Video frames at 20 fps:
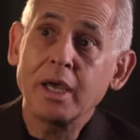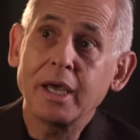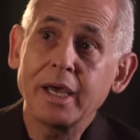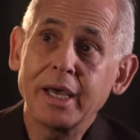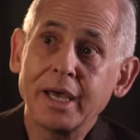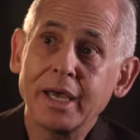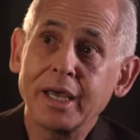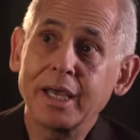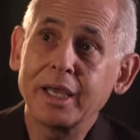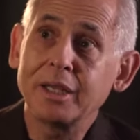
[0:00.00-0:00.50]

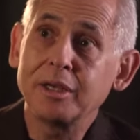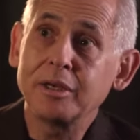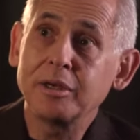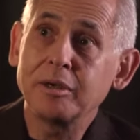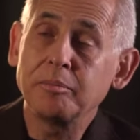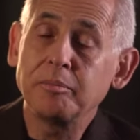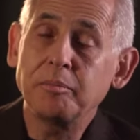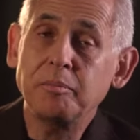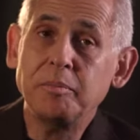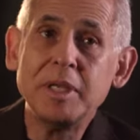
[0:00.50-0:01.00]

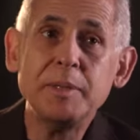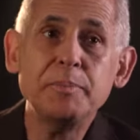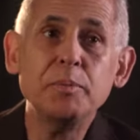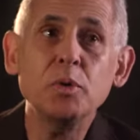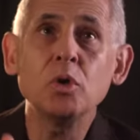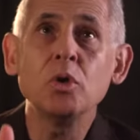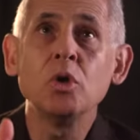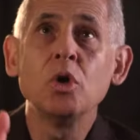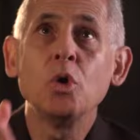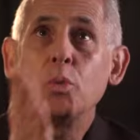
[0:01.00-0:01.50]
and
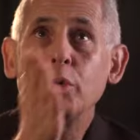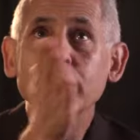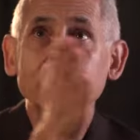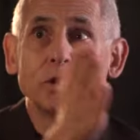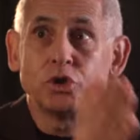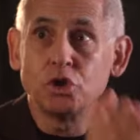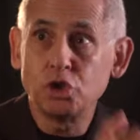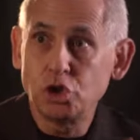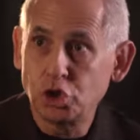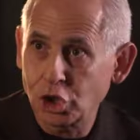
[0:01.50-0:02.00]
people
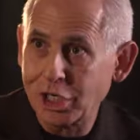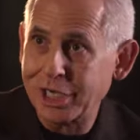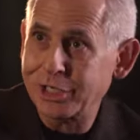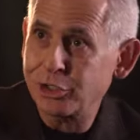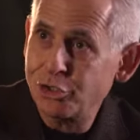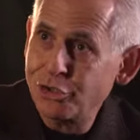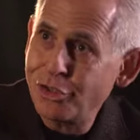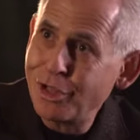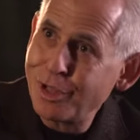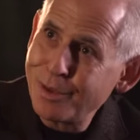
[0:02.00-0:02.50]
will
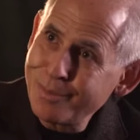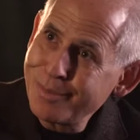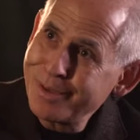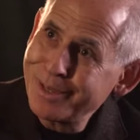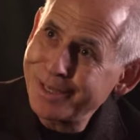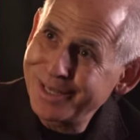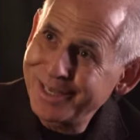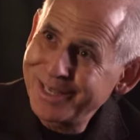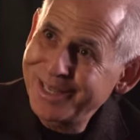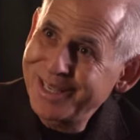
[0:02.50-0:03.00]
judge them
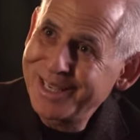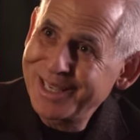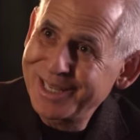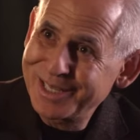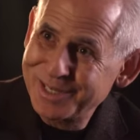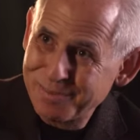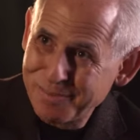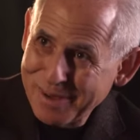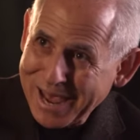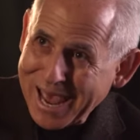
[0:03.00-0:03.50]

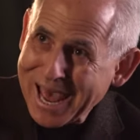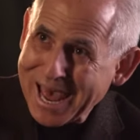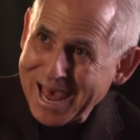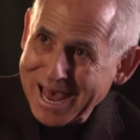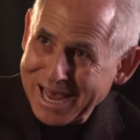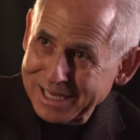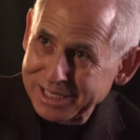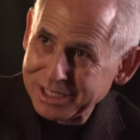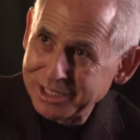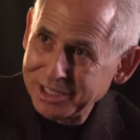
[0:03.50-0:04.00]
as
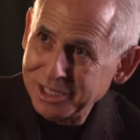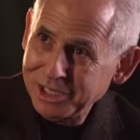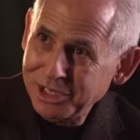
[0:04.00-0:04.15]
bad